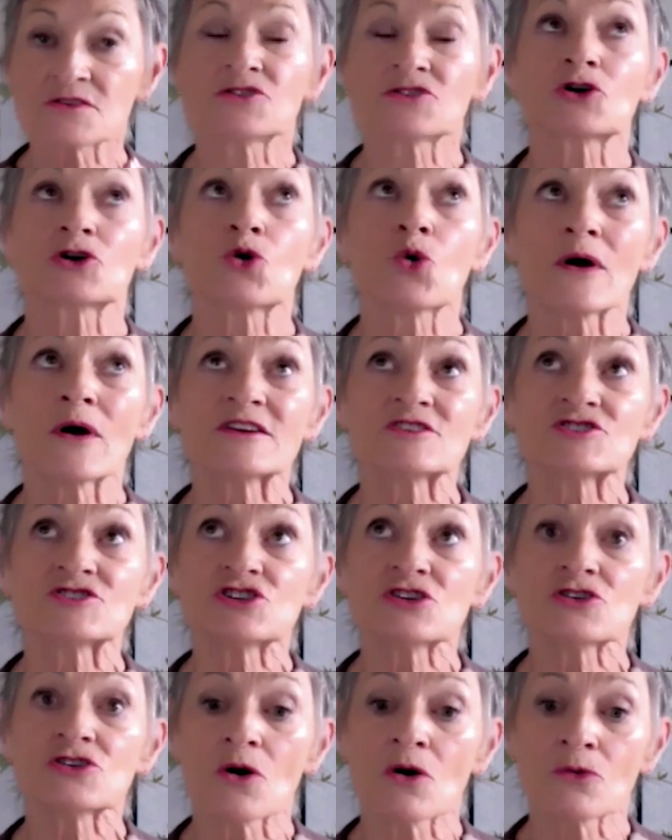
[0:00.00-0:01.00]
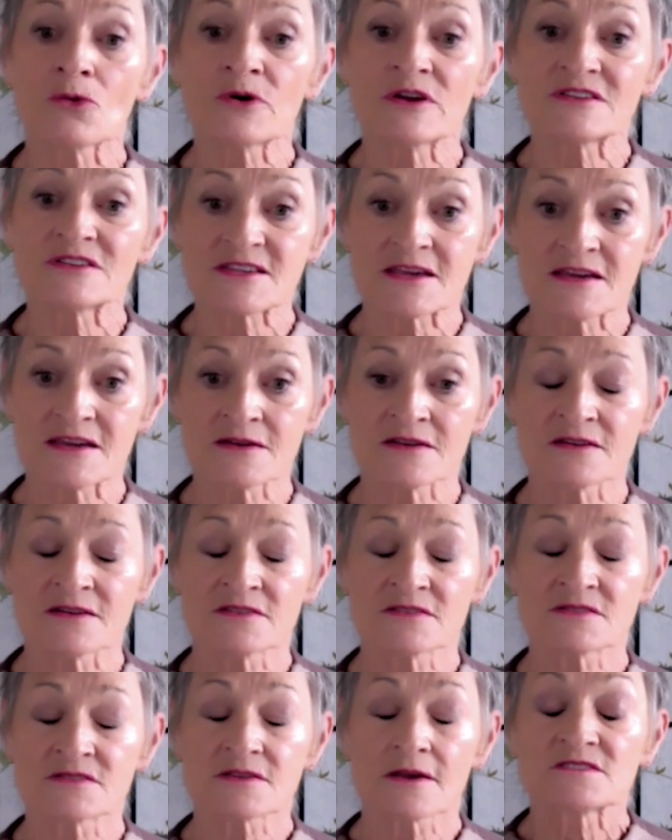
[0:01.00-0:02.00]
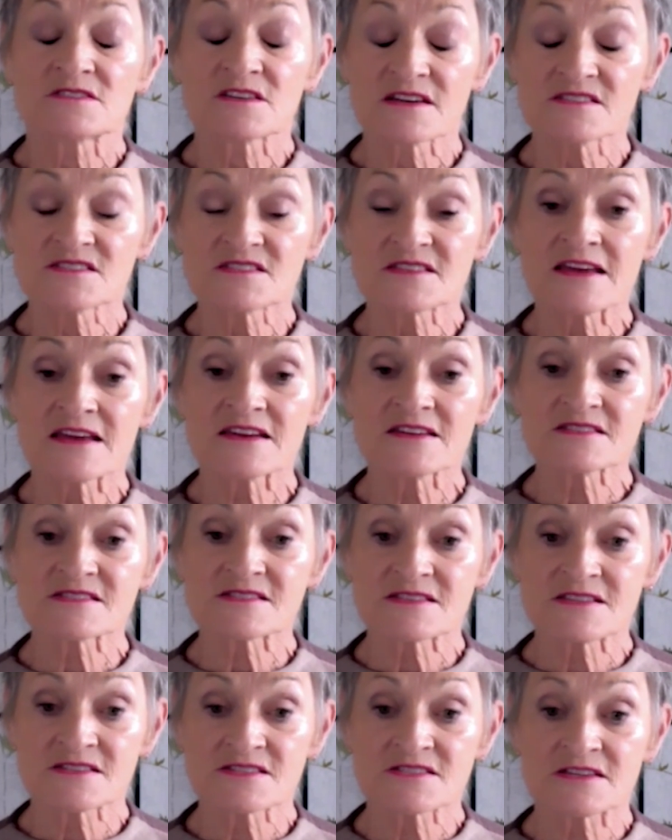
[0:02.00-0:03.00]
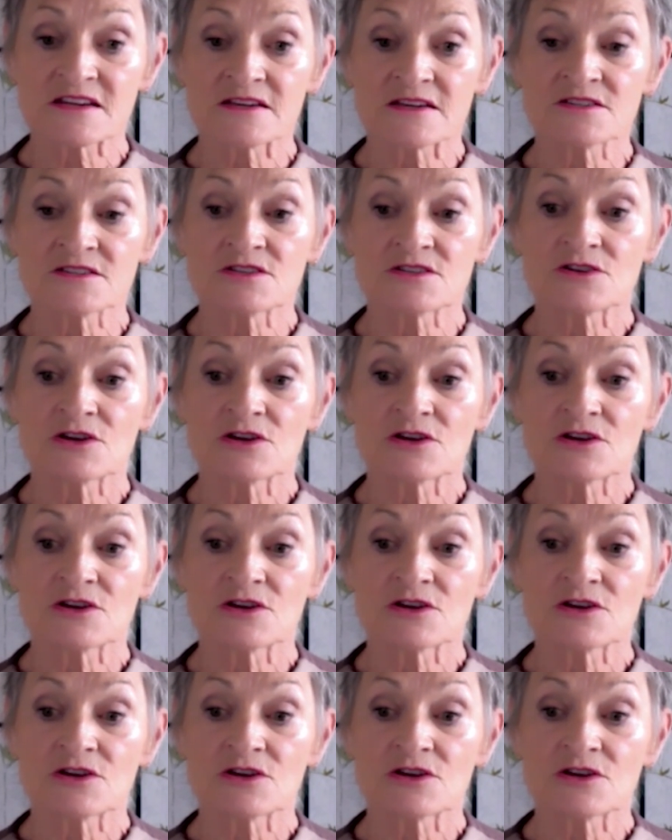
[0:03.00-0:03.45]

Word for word: the question always is does that assistant